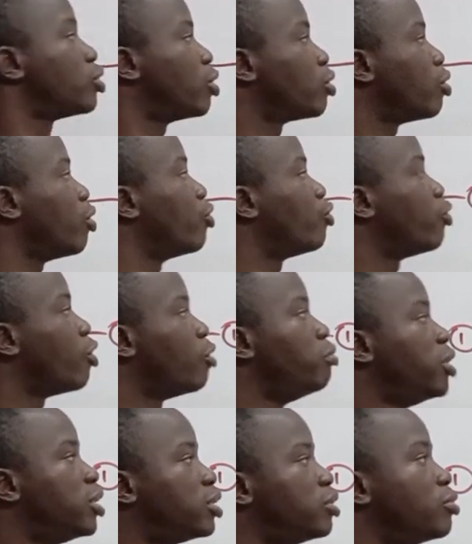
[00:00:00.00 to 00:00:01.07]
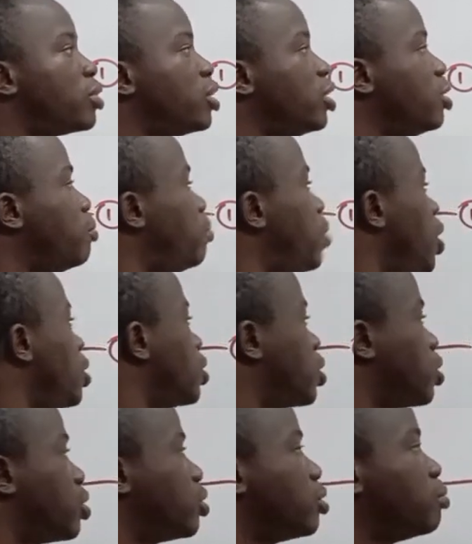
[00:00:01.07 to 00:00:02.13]
of
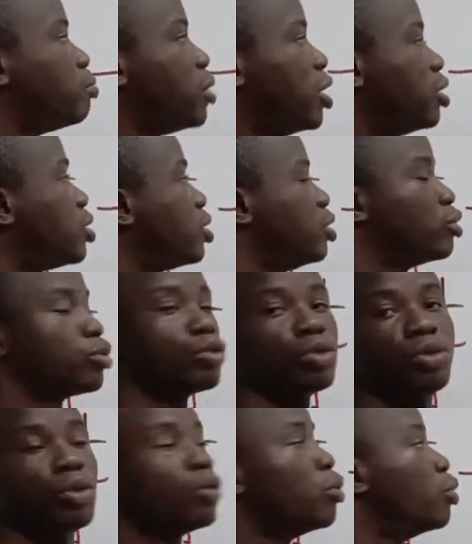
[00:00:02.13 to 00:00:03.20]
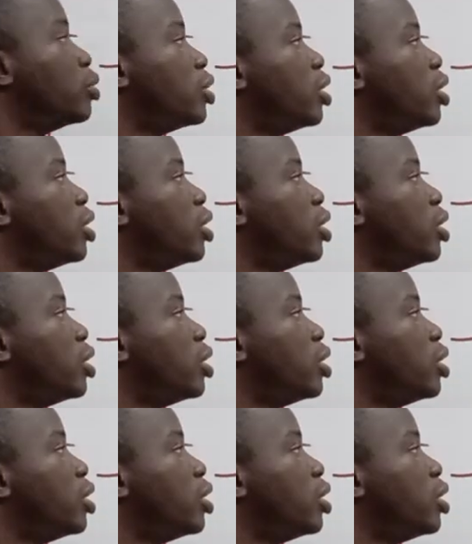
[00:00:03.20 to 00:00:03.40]
4-methyl-3-pentanetone